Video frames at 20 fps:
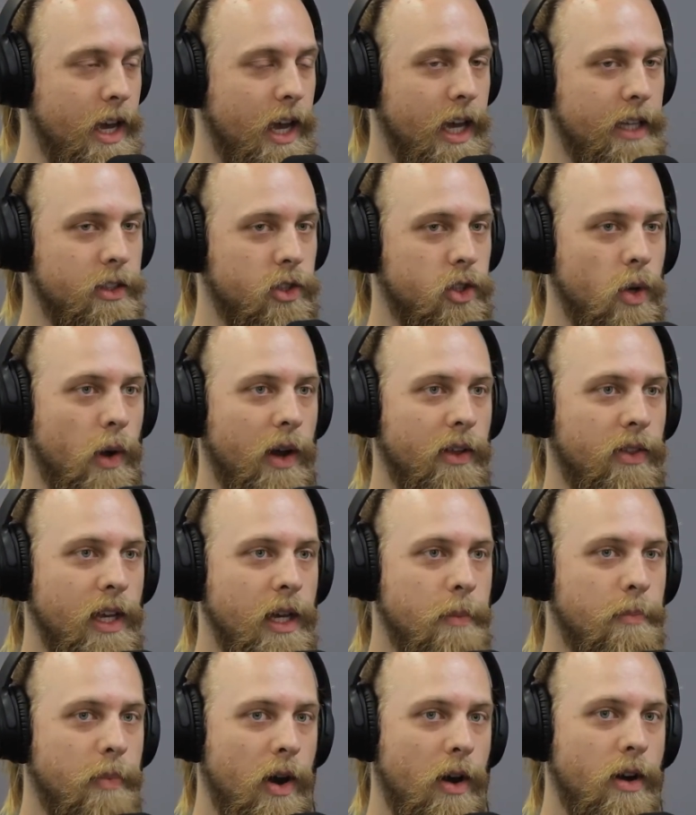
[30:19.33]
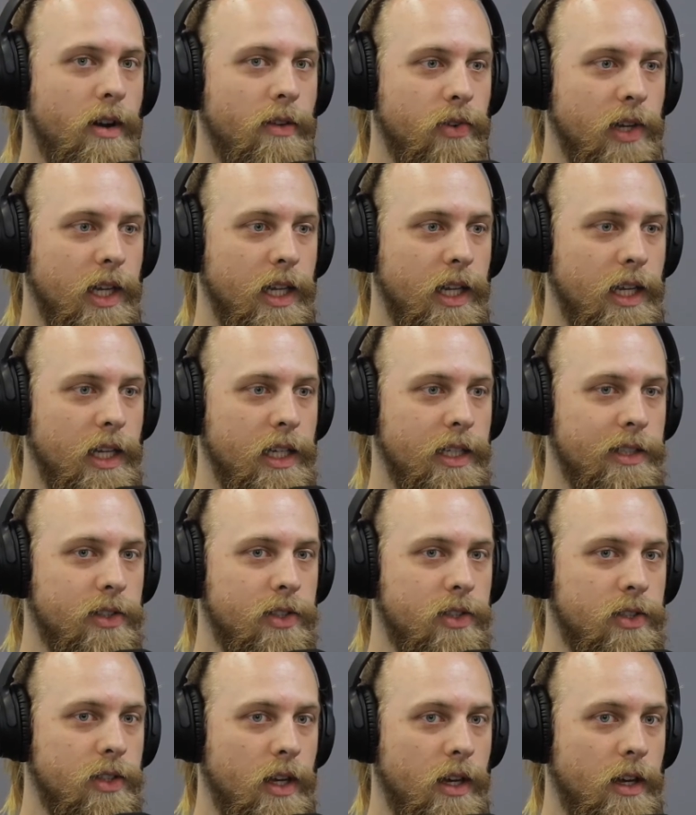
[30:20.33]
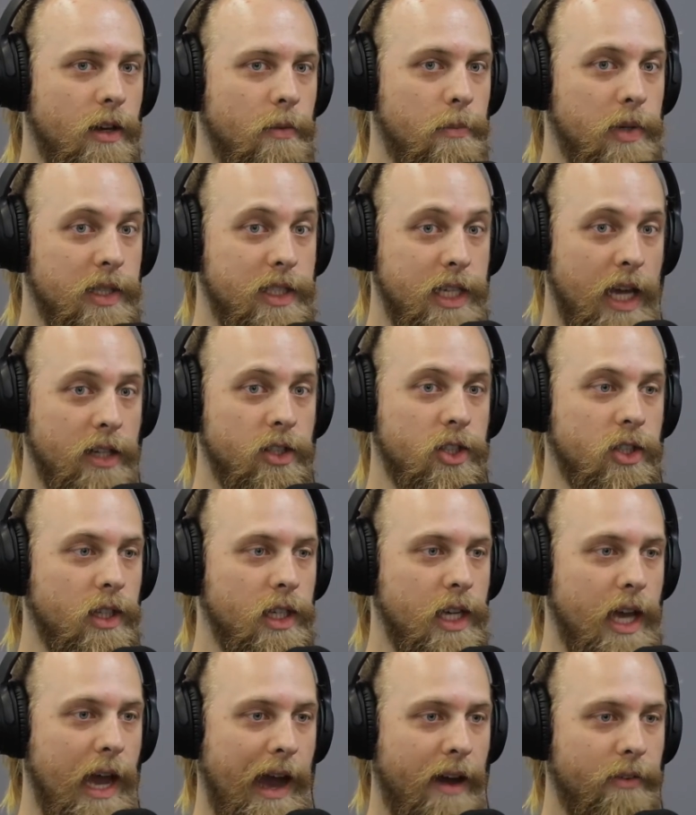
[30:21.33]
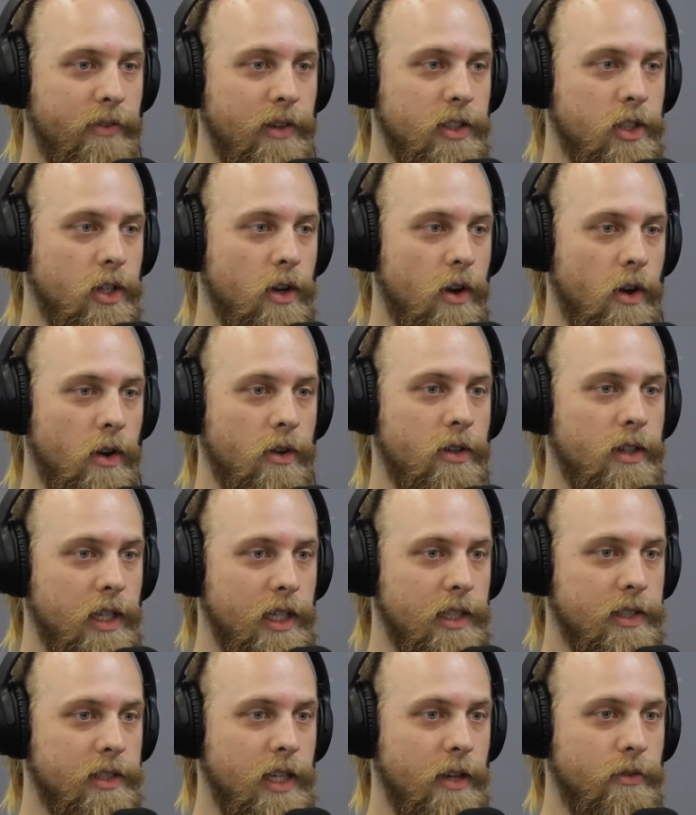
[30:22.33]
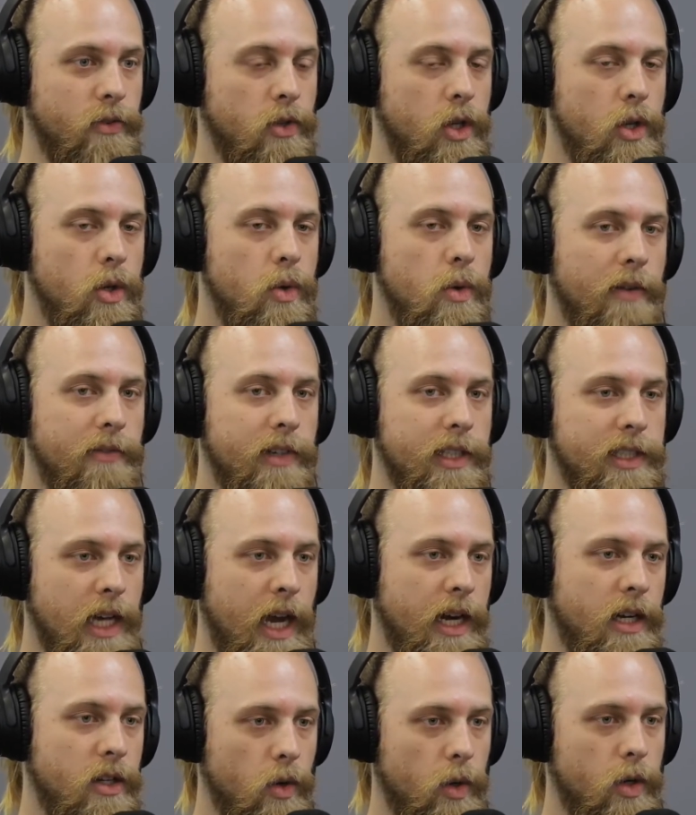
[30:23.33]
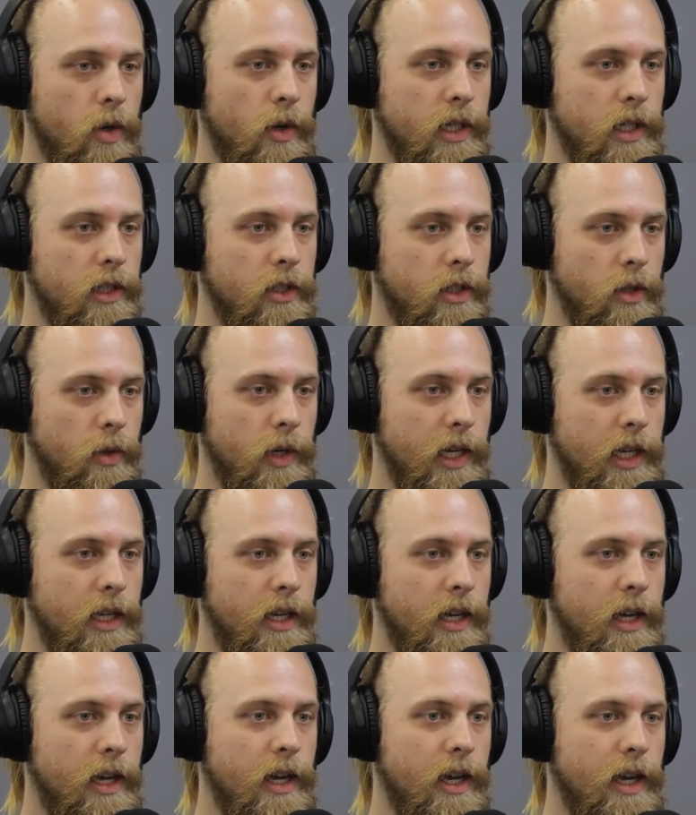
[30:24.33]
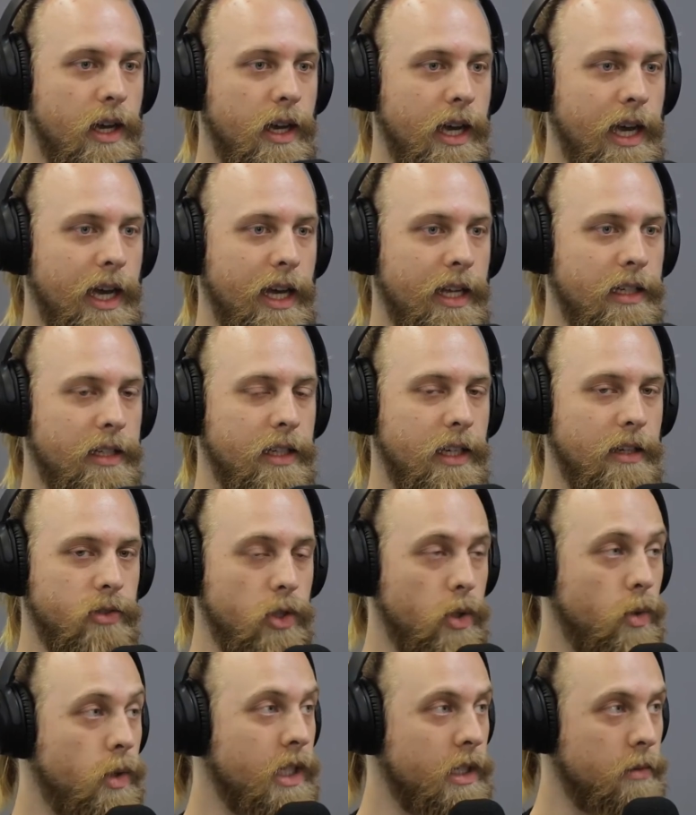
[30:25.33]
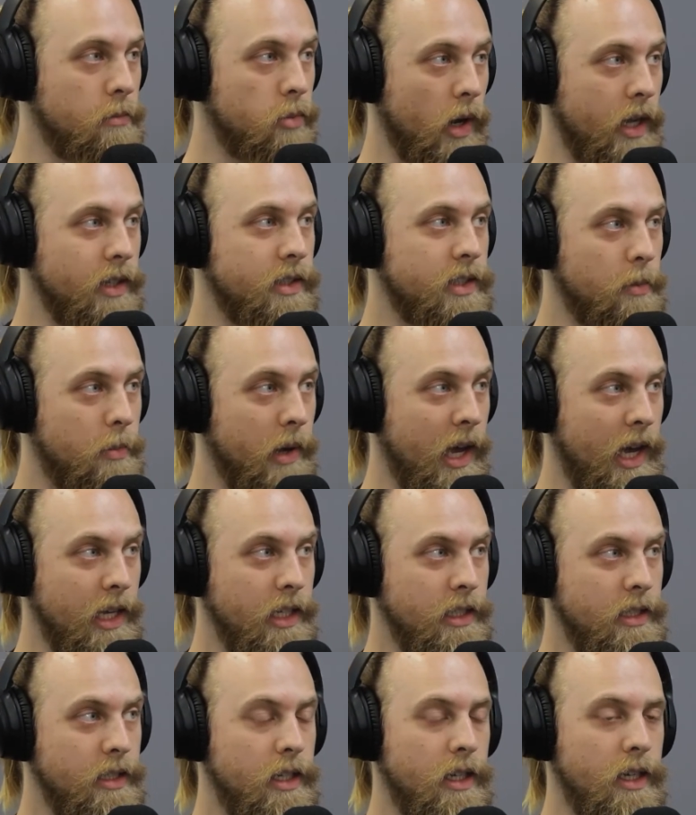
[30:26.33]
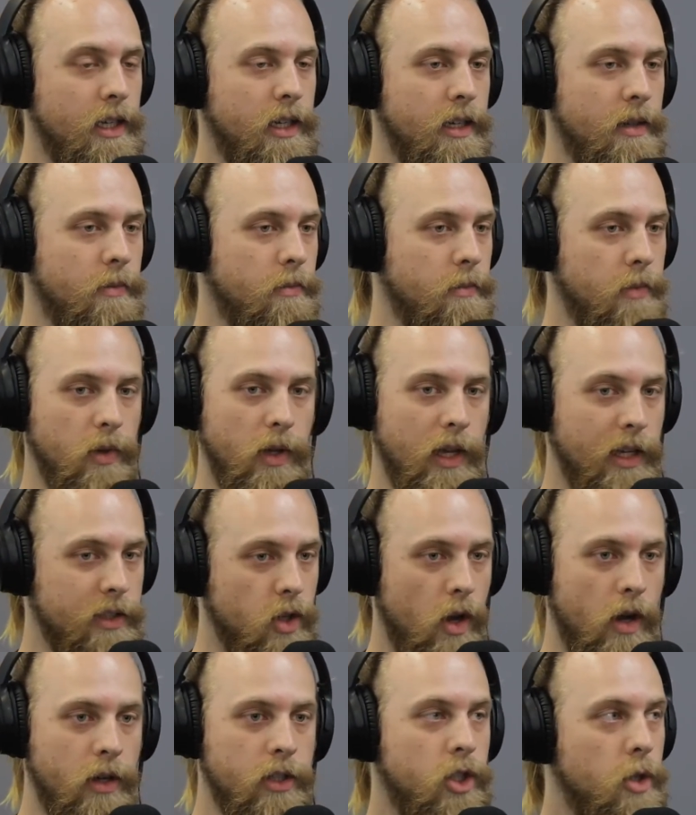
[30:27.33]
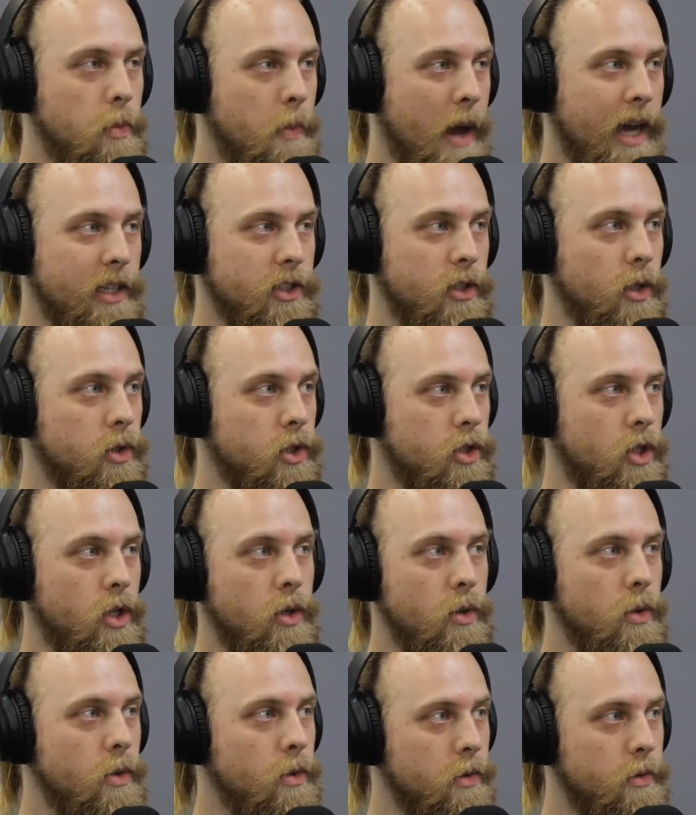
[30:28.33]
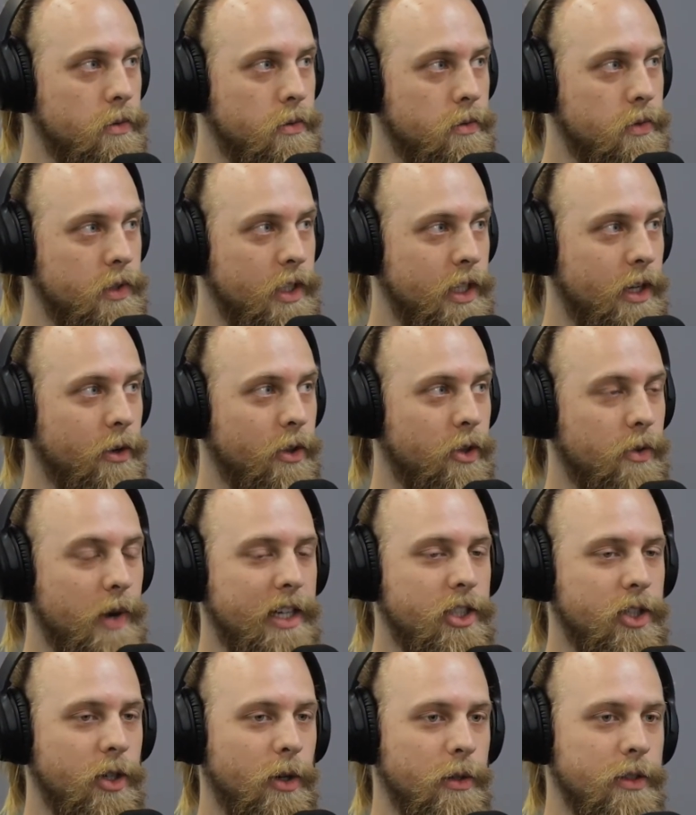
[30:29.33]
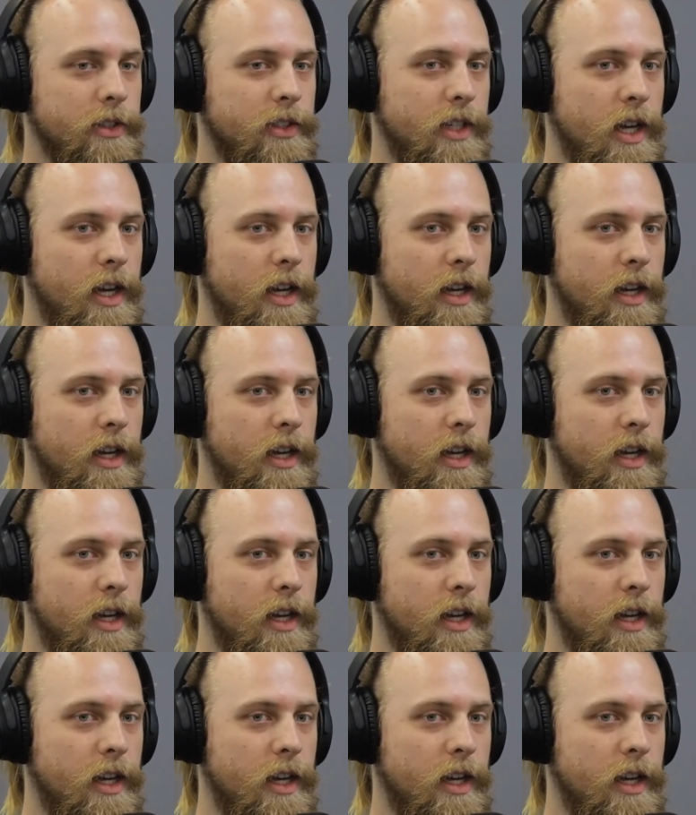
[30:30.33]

And so I think part of it is potentially having to earn this. If you have decided you're going to do it, and if you can embrace the pain, as long as you pass those two, thresholds,